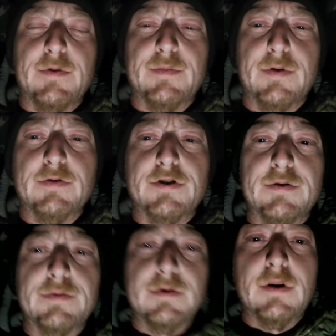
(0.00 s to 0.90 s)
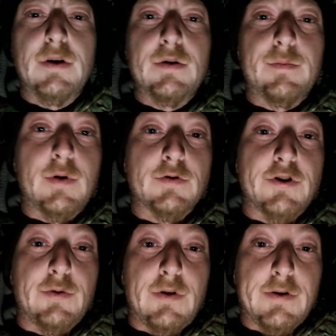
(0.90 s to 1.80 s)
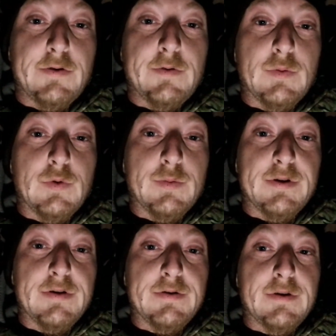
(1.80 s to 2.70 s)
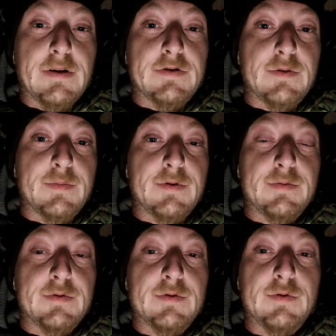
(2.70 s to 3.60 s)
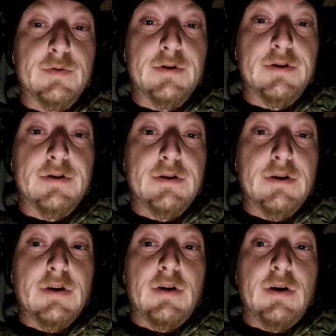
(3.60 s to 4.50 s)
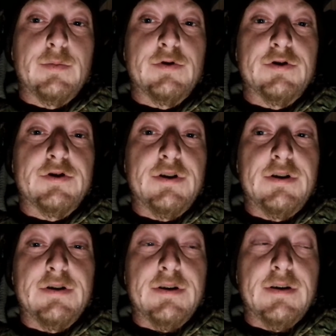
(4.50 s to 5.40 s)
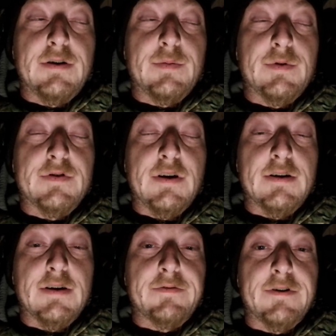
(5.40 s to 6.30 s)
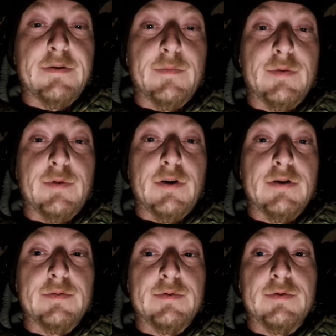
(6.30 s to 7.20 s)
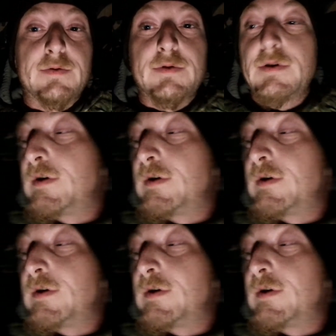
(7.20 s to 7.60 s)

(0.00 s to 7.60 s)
my poncho liner will be, as some people would call it. I'm just chilling now. I've been sat down reading my Bible.